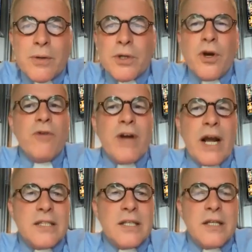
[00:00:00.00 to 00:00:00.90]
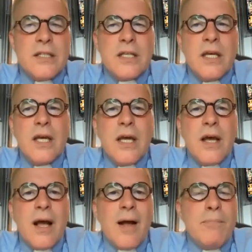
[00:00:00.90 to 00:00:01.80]
There were no vaccines.
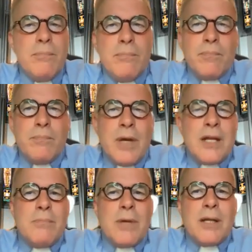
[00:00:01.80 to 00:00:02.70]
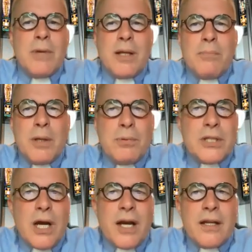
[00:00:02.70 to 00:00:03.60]
Many people
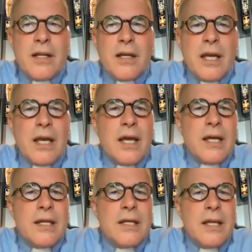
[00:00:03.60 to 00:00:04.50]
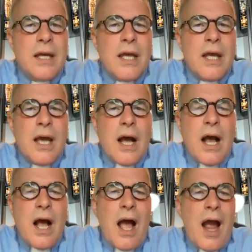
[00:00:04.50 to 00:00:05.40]
died. And
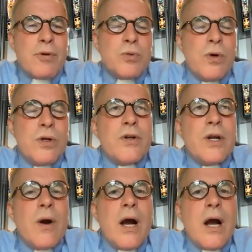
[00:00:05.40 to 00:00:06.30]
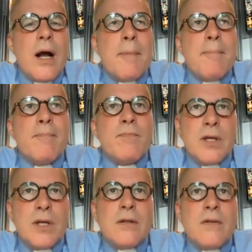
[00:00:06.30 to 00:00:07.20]
I was wondering,
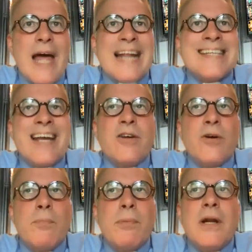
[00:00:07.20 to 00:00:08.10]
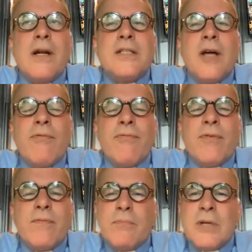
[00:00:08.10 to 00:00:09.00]
that cycle repeated itself
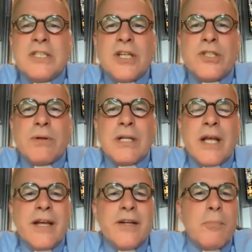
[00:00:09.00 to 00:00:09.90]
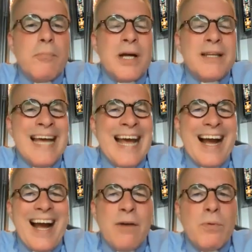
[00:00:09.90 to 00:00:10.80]
a century later, but
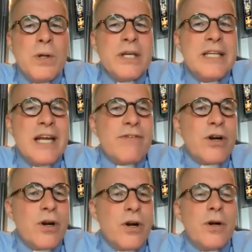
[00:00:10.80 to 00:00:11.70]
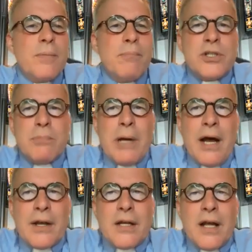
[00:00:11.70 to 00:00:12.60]
I really never heard much
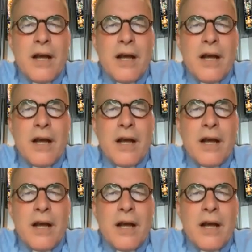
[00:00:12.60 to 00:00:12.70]
about it.